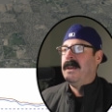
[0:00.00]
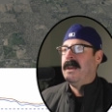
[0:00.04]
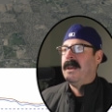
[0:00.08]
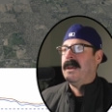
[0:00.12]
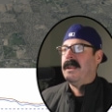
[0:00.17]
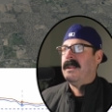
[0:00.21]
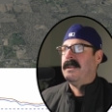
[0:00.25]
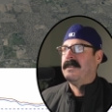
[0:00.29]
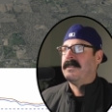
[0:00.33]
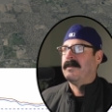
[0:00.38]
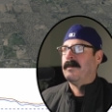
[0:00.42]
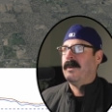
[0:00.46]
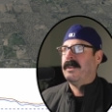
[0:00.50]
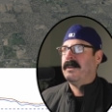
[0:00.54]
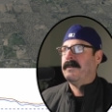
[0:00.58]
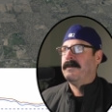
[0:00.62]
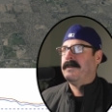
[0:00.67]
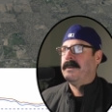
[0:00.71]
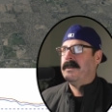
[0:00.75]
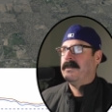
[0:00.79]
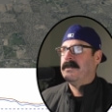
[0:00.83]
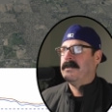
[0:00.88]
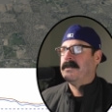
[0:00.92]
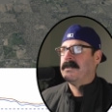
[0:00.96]
And then some other
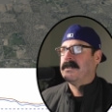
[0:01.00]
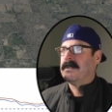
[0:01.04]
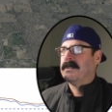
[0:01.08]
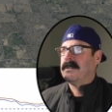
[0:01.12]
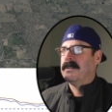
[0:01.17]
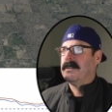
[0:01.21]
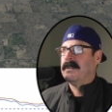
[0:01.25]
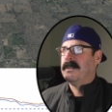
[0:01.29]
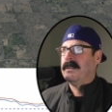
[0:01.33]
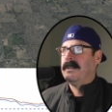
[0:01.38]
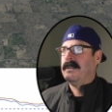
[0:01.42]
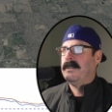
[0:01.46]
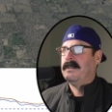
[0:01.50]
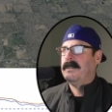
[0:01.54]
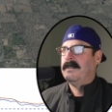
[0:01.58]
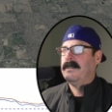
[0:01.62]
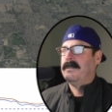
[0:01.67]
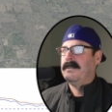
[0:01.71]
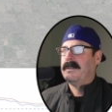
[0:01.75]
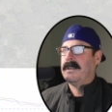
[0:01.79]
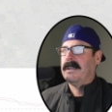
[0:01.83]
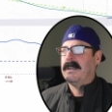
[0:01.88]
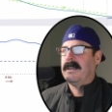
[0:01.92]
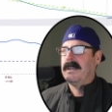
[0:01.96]
views
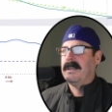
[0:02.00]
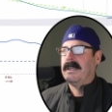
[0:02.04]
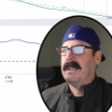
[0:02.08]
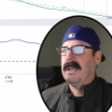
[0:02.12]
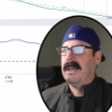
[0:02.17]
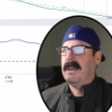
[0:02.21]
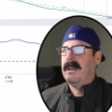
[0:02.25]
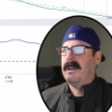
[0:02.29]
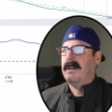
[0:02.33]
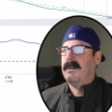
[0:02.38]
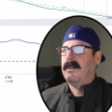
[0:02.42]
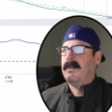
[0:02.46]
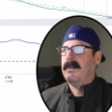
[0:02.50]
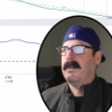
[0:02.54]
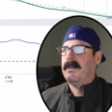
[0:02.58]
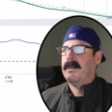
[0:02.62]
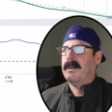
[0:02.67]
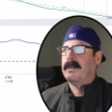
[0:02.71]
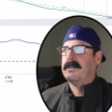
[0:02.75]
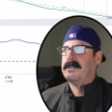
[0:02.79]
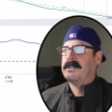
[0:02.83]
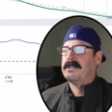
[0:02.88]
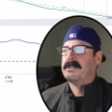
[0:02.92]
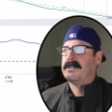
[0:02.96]
you can get
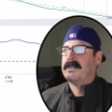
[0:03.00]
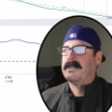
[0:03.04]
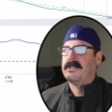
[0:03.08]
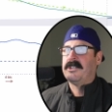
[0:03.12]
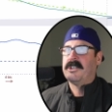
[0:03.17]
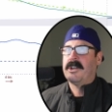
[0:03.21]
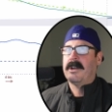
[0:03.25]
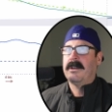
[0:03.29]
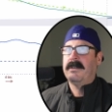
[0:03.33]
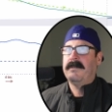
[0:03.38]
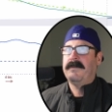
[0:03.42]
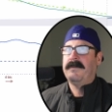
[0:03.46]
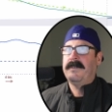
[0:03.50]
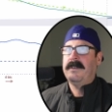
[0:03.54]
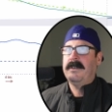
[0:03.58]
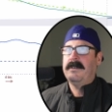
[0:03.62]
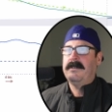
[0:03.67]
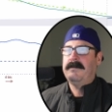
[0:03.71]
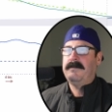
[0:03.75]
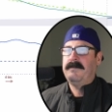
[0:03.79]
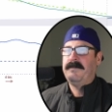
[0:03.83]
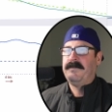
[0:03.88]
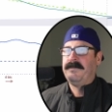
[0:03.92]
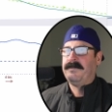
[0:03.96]
are just the chart
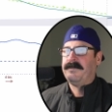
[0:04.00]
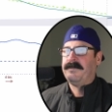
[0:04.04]
view.